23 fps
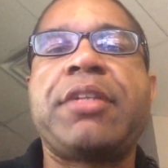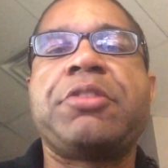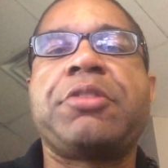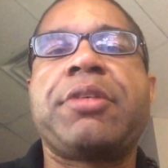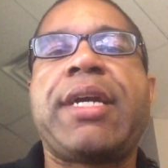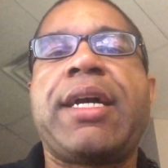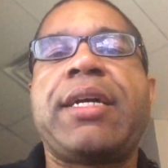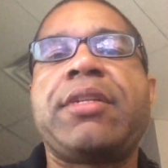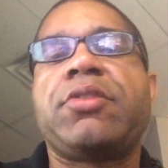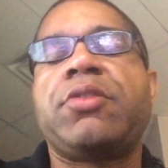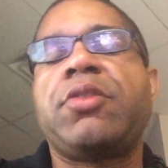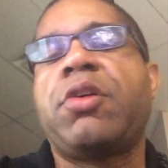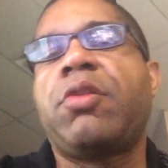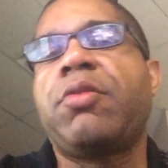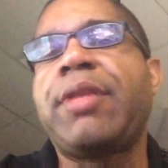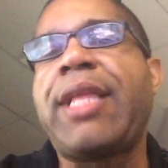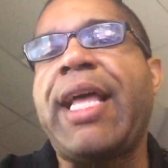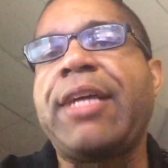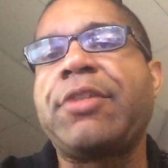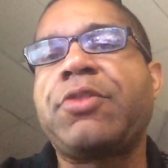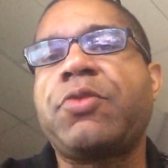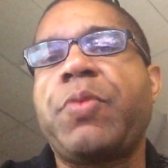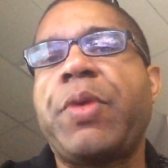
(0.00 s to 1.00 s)
As you guys know,
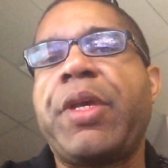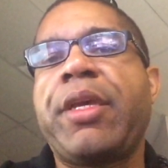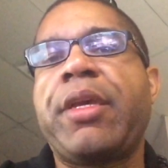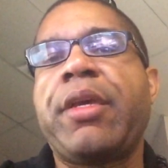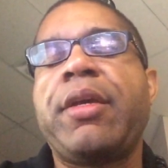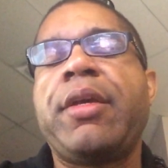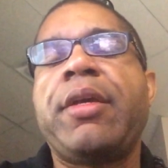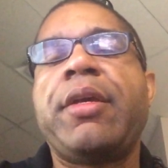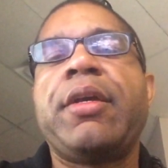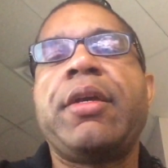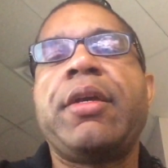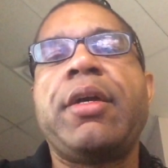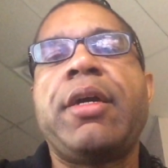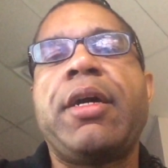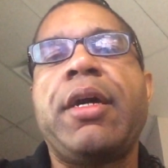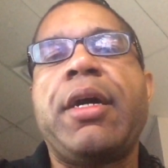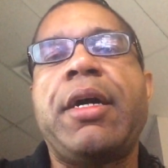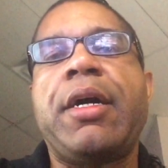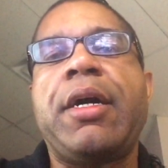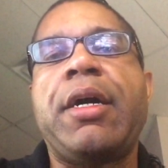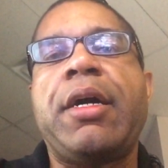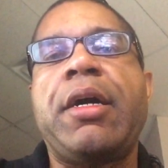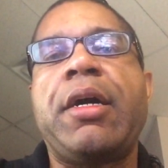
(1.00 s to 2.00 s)
last week
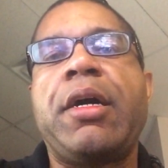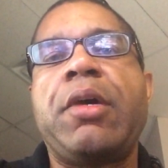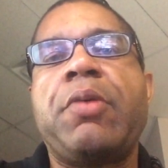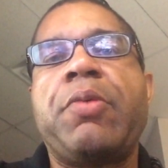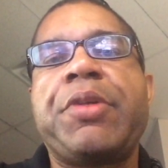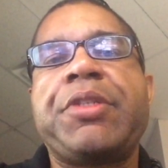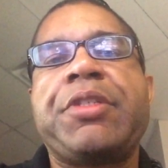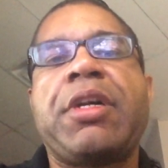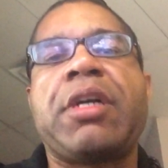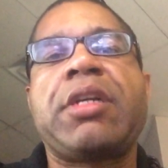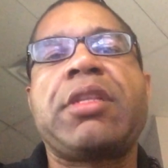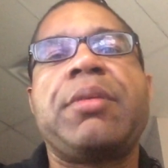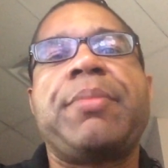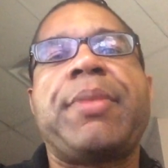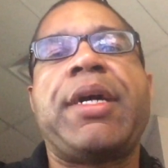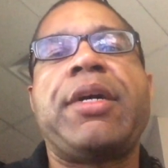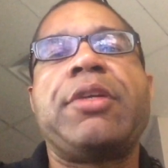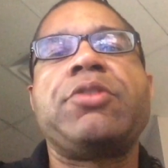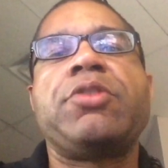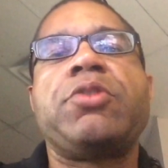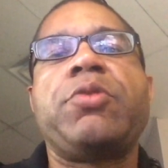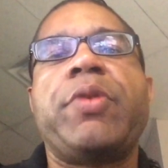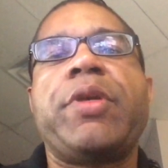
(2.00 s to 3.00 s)
uh, we talked
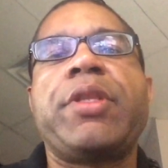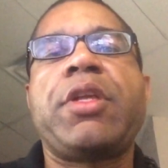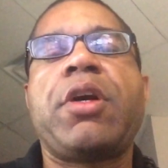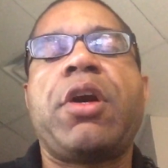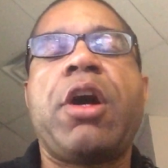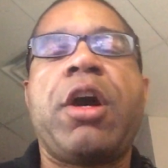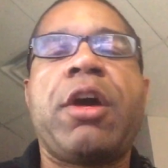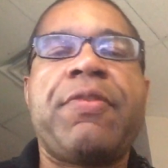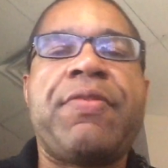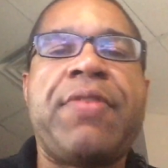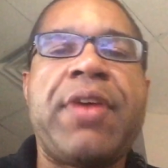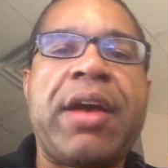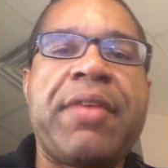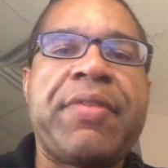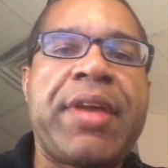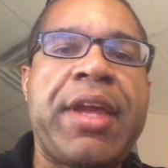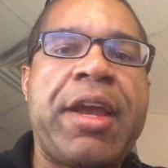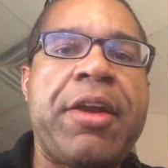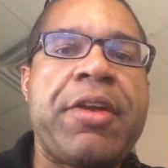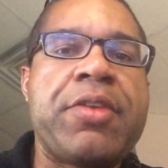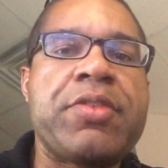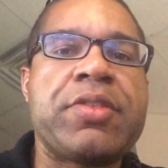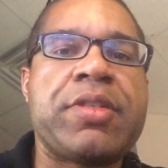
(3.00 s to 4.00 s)
about doing the R5
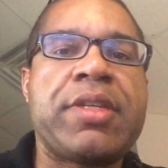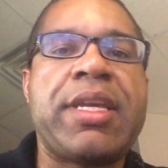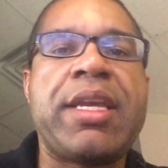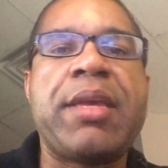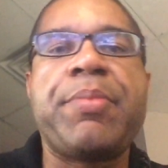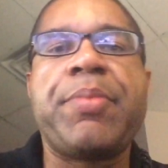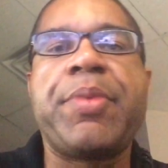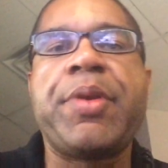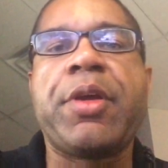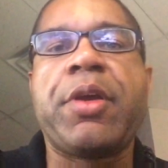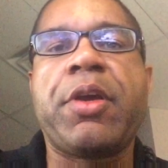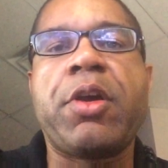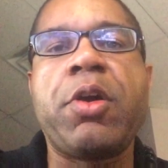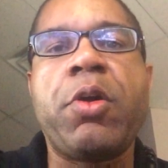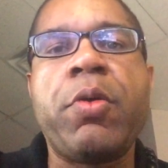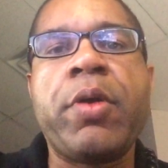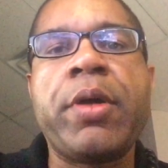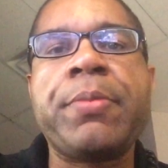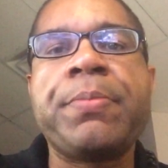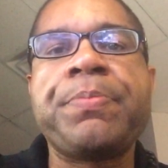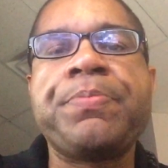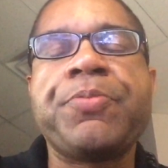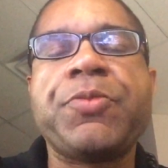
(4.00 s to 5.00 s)
carriers and keeping it
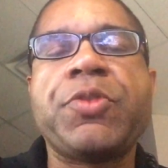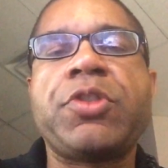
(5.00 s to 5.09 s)
going.